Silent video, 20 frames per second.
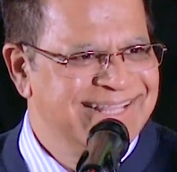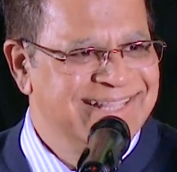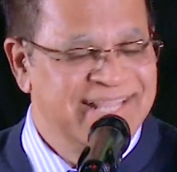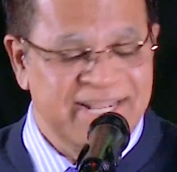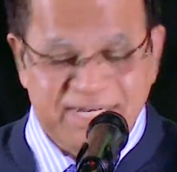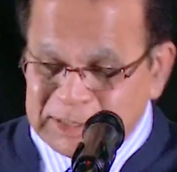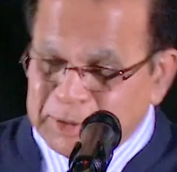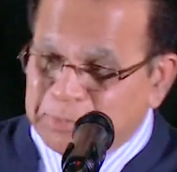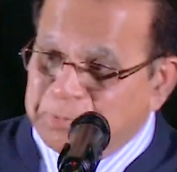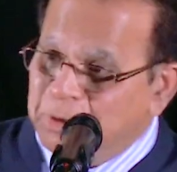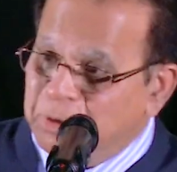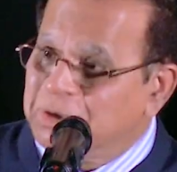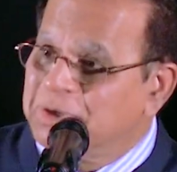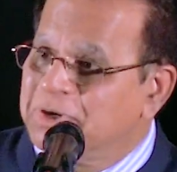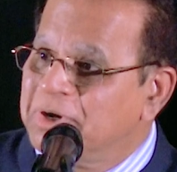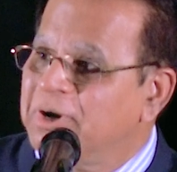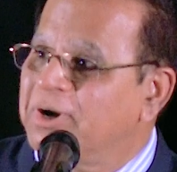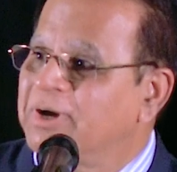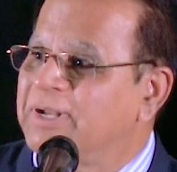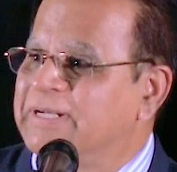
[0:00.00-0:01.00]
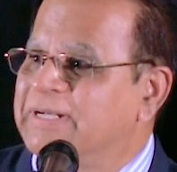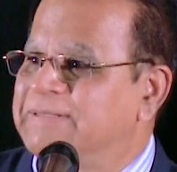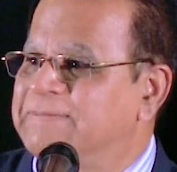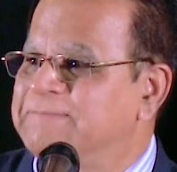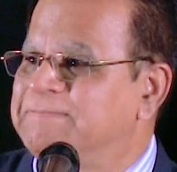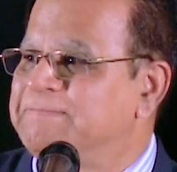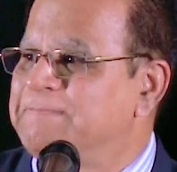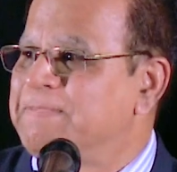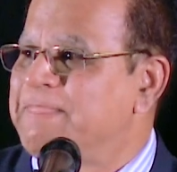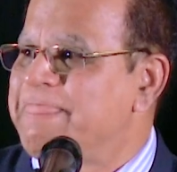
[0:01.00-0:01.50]
There is a protocol,
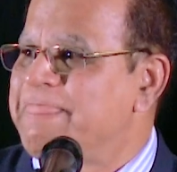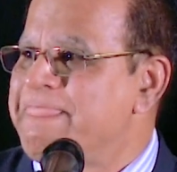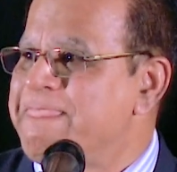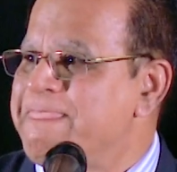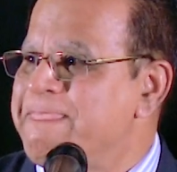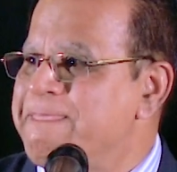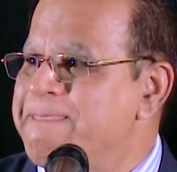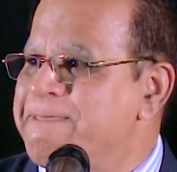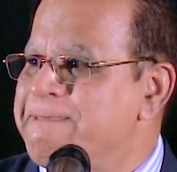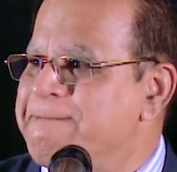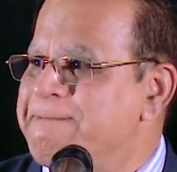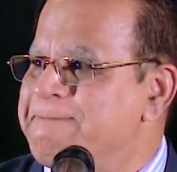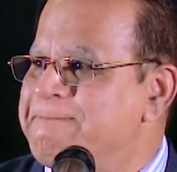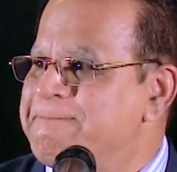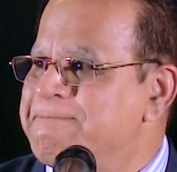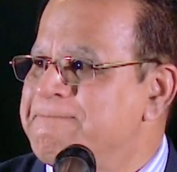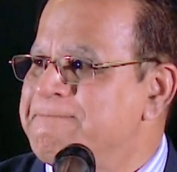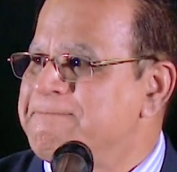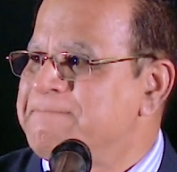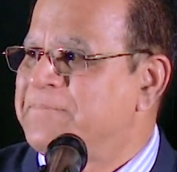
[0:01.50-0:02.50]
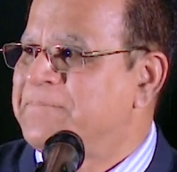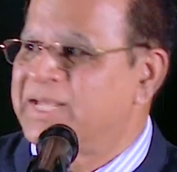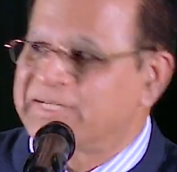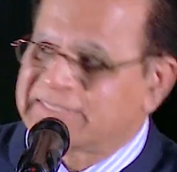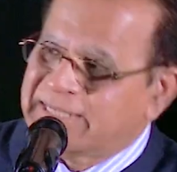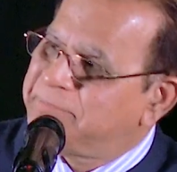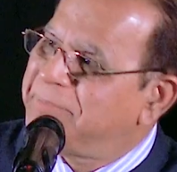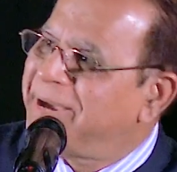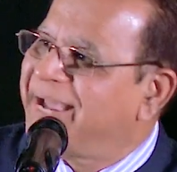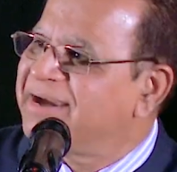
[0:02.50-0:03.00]
there's
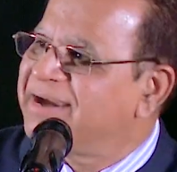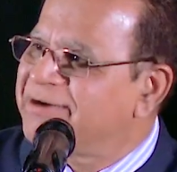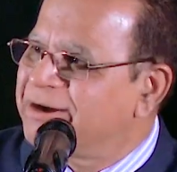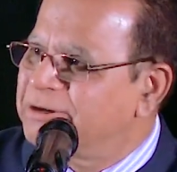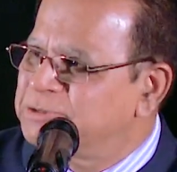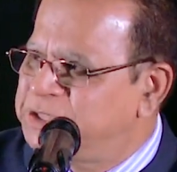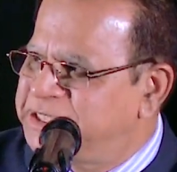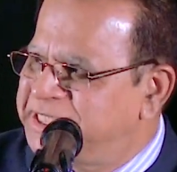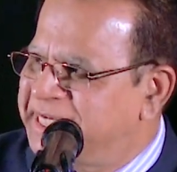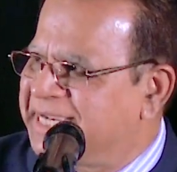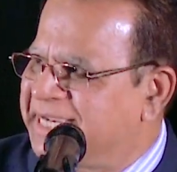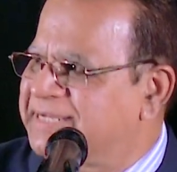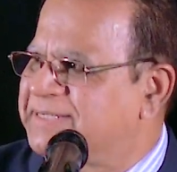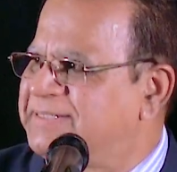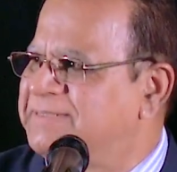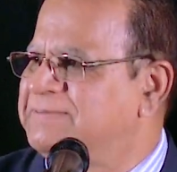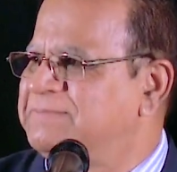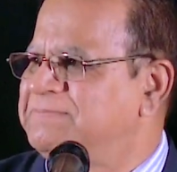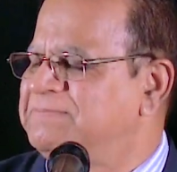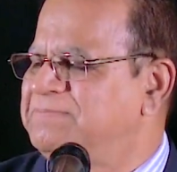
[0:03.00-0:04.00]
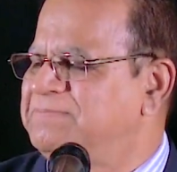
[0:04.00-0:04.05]
a background check.